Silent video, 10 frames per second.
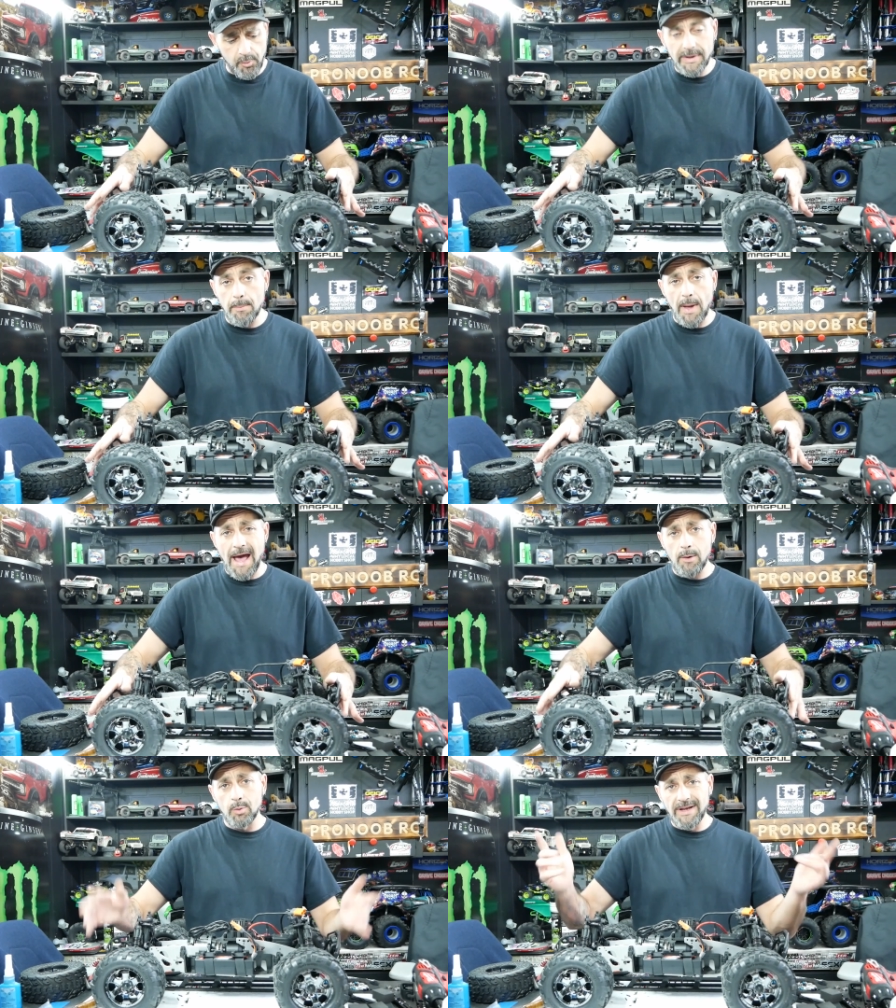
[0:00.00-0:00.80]
When we get
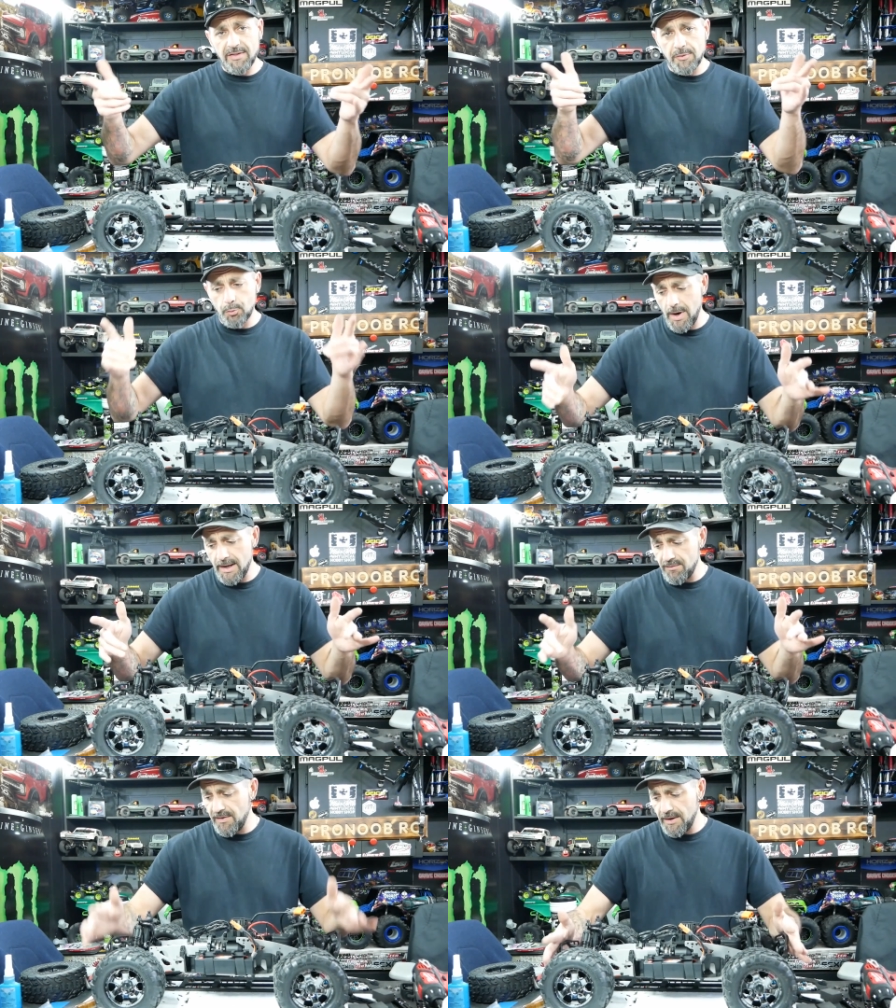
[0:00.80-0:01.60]
back, we'll get some
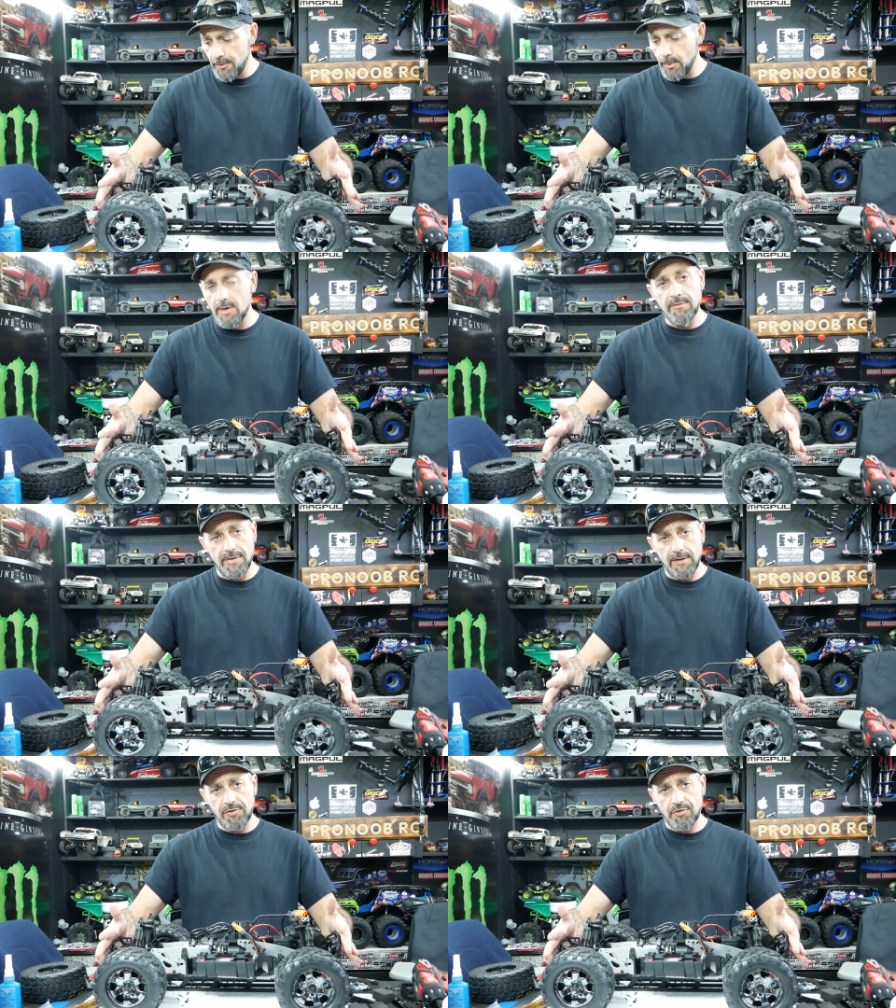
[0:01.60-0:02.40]
running video of
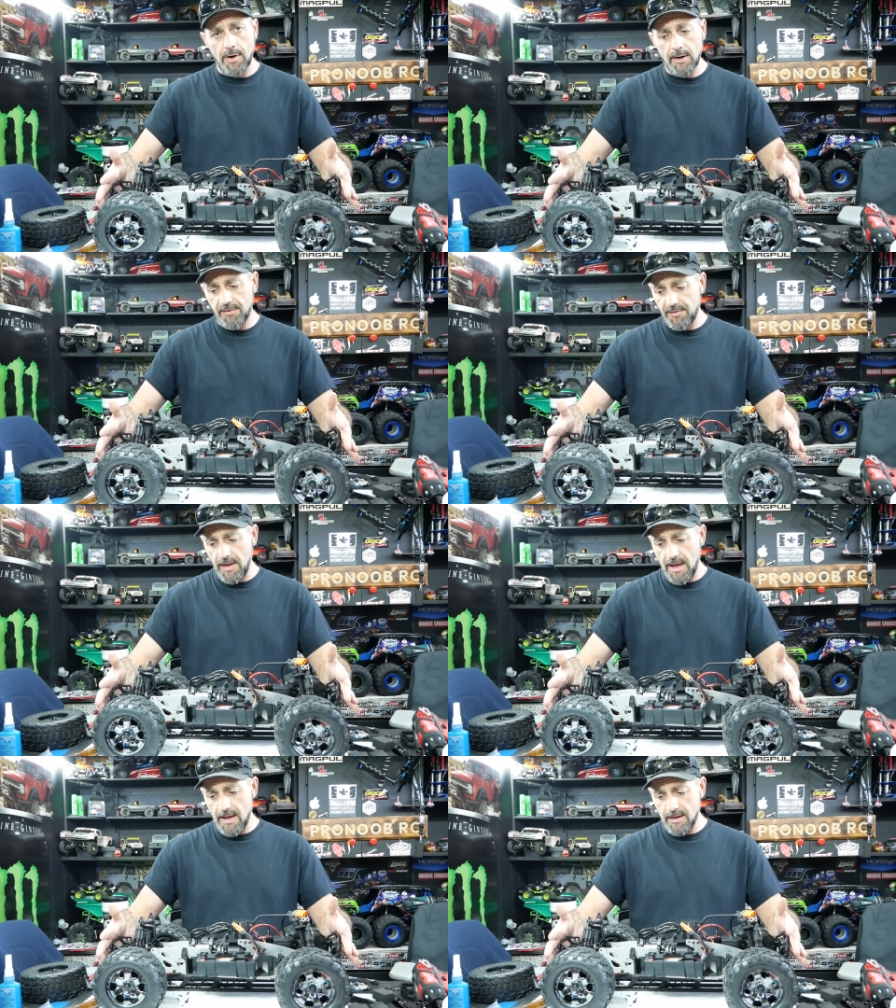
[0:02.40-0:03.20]
these trucks.
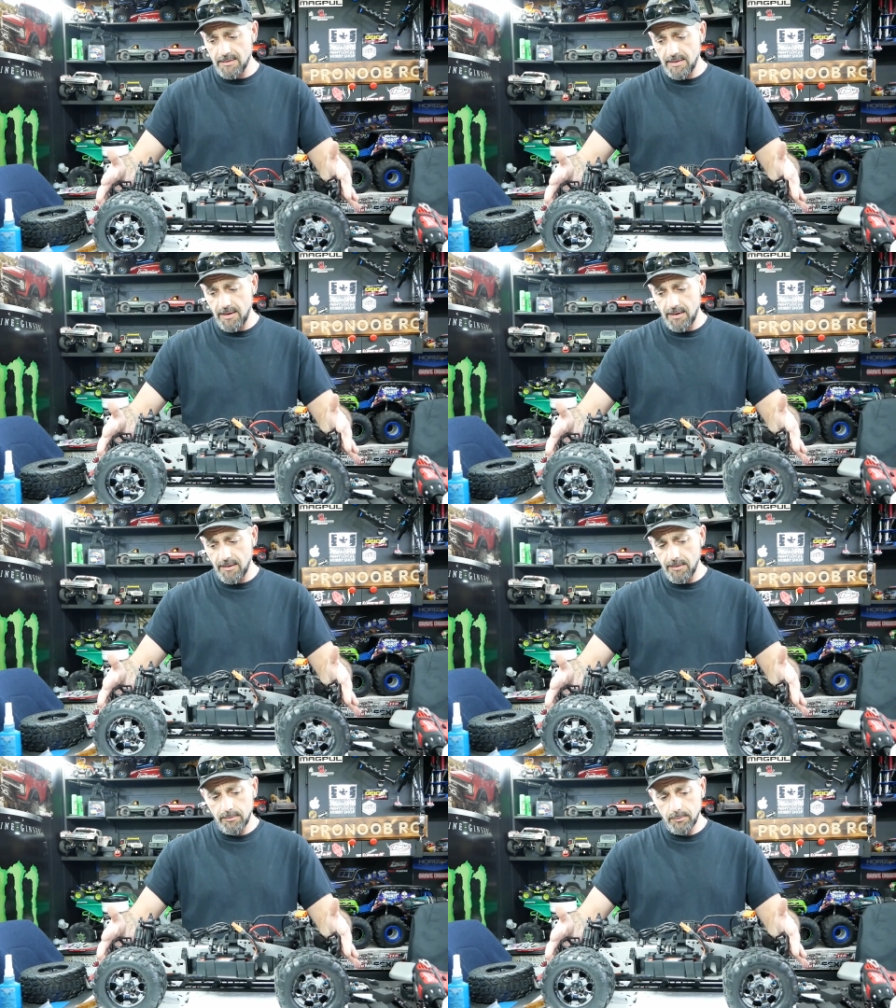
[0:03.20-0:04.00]
And
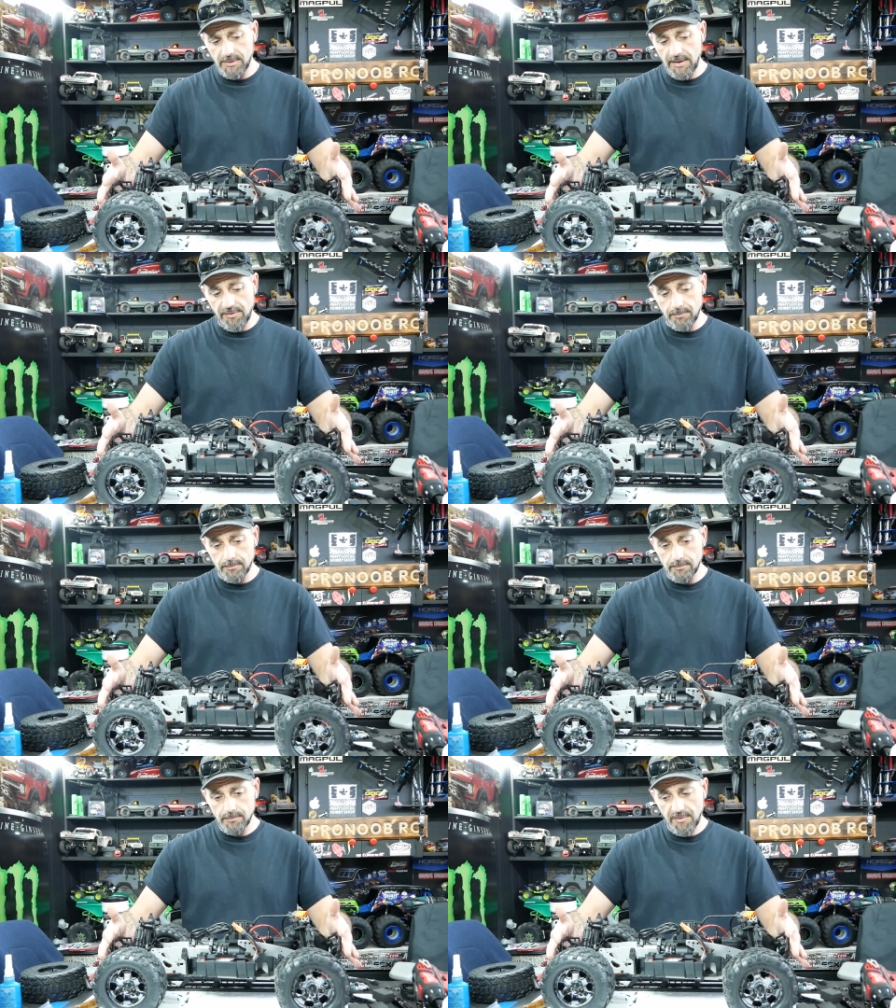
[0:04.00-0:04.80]
we'll get
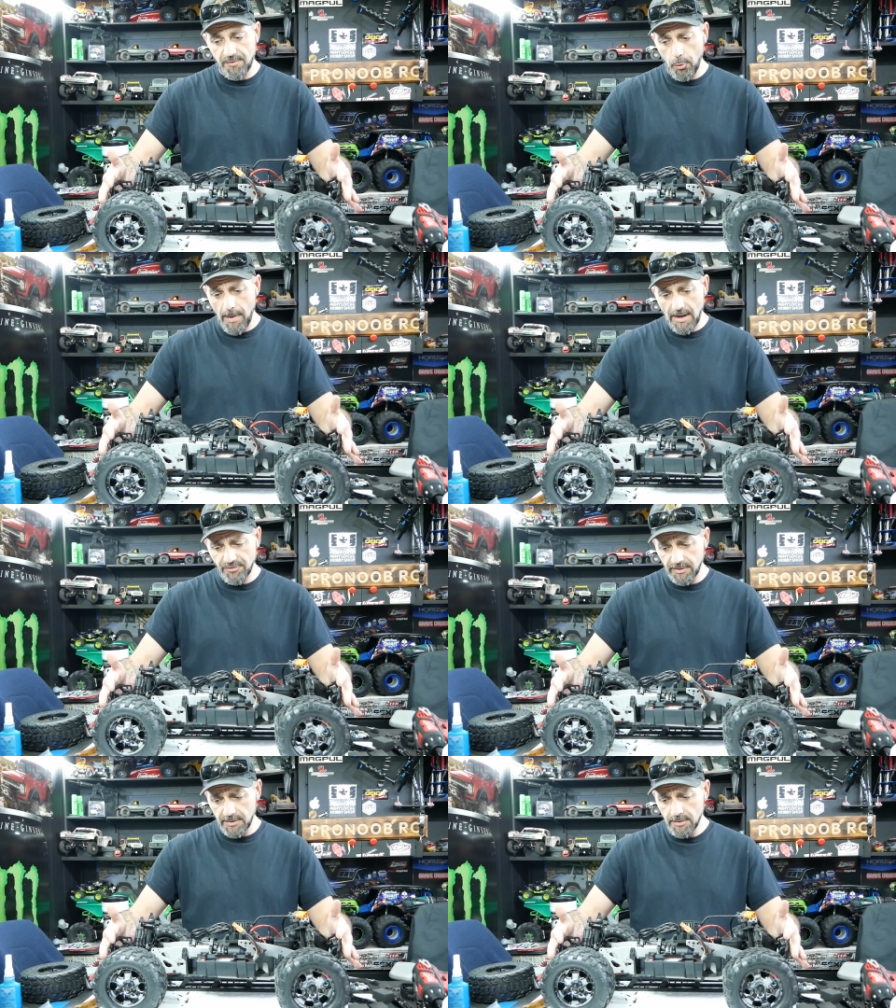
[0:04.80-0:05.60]
some snow
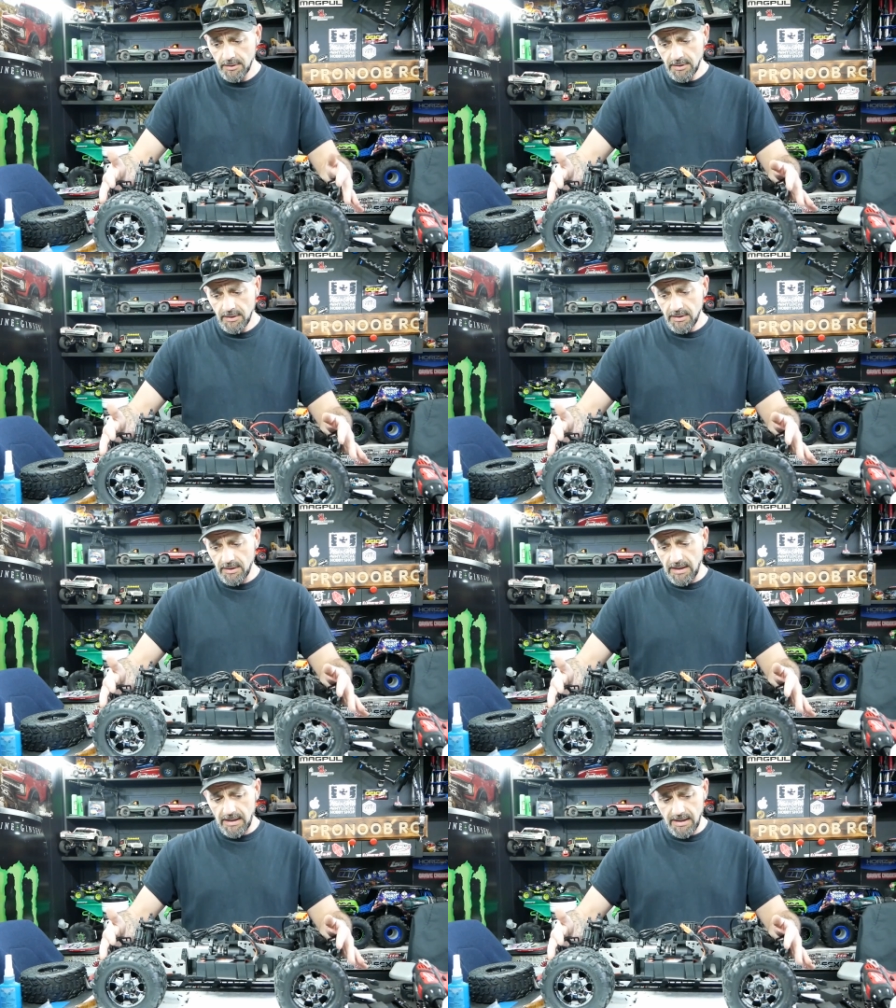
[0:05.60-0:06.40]
bashing
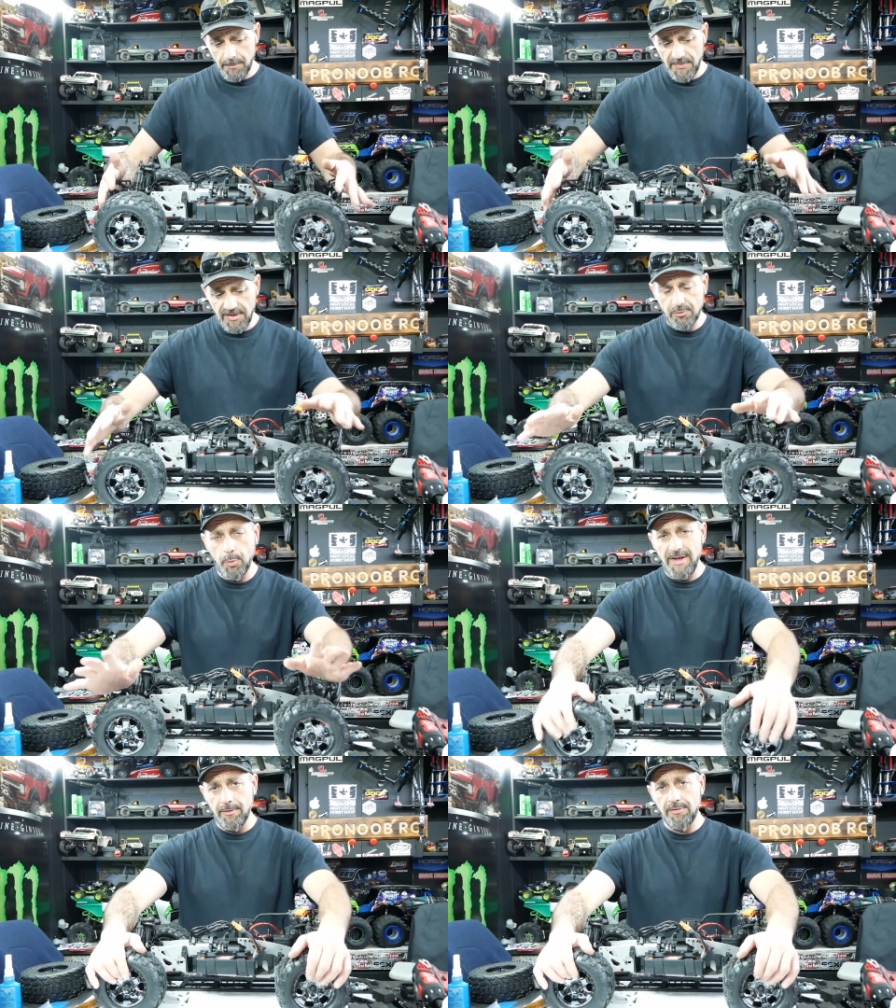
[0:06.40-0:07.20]
in. These
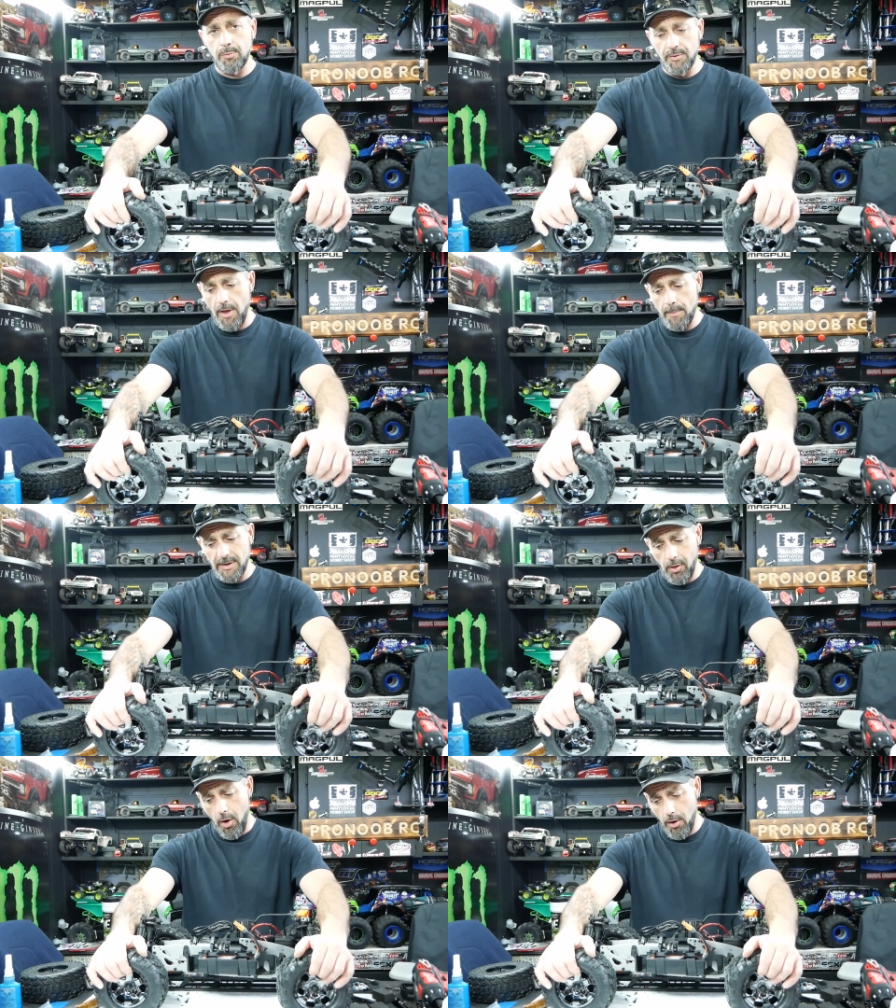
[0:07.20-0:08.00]
wheels will not
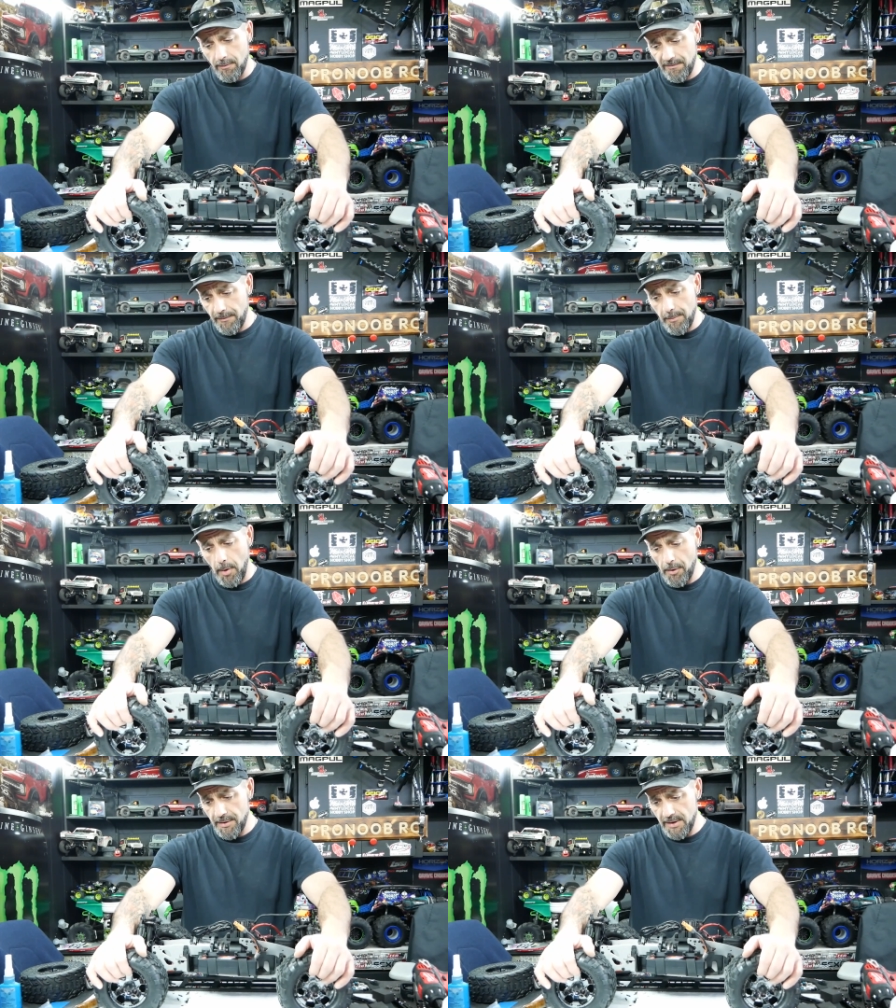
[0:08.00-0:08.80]
be long for the
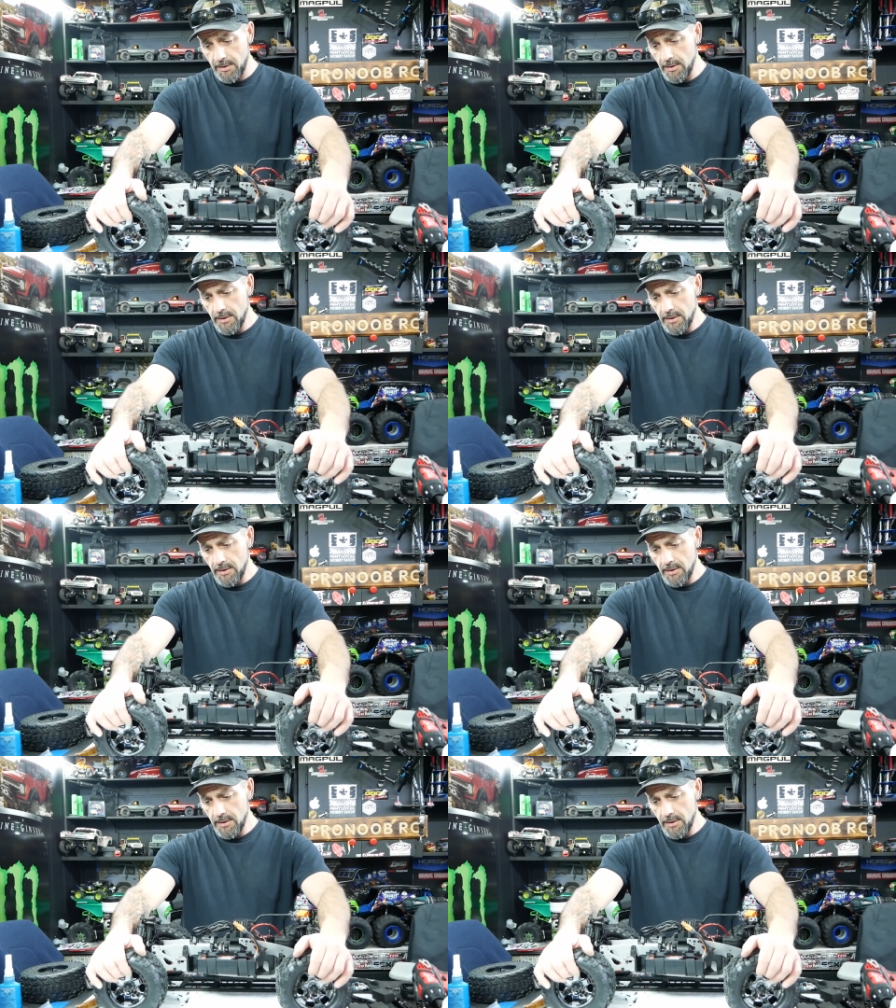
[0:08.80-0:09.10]
party.